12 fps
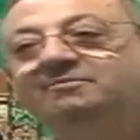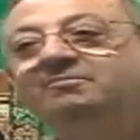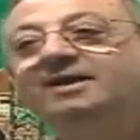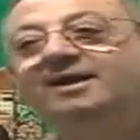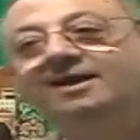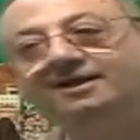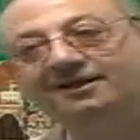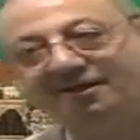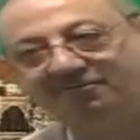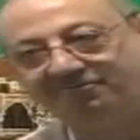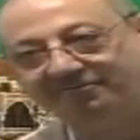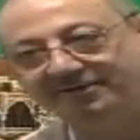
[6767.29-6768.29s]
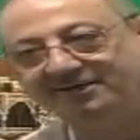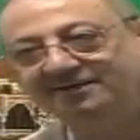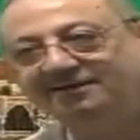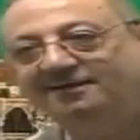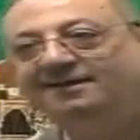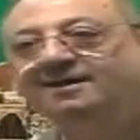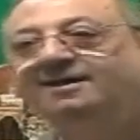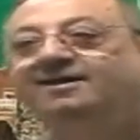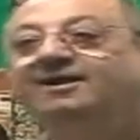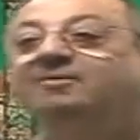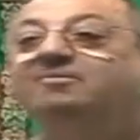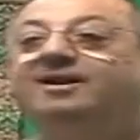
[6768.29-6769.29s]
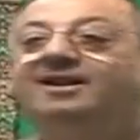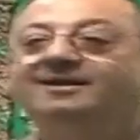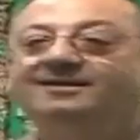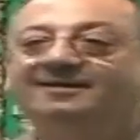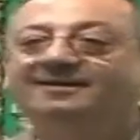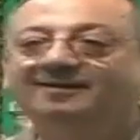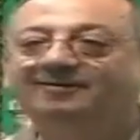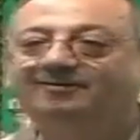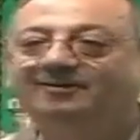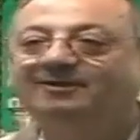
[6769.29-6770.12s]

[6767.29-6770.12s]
mela kafin ramlan.